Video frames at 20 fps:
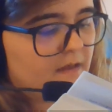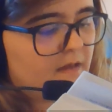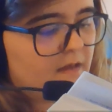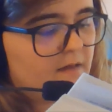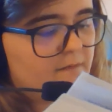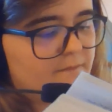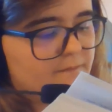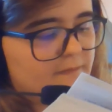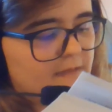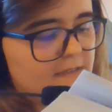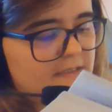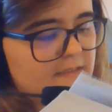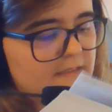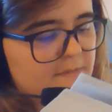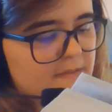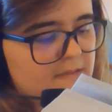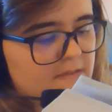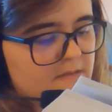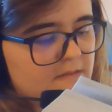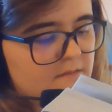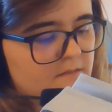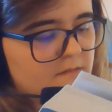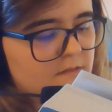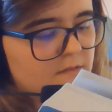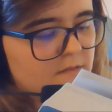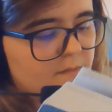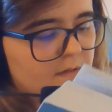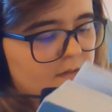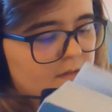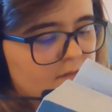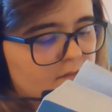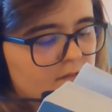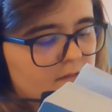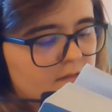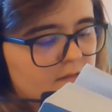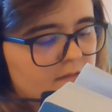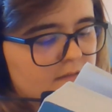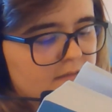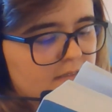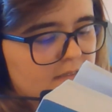a flight spacesuit to wear
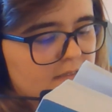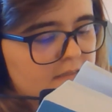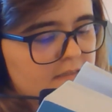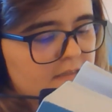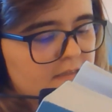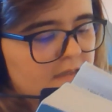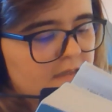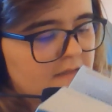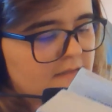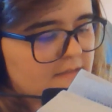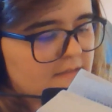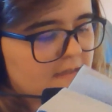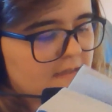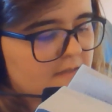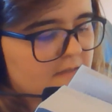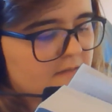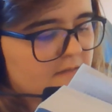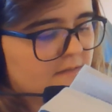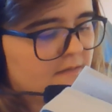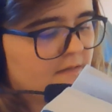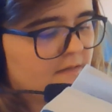during descent and ascent,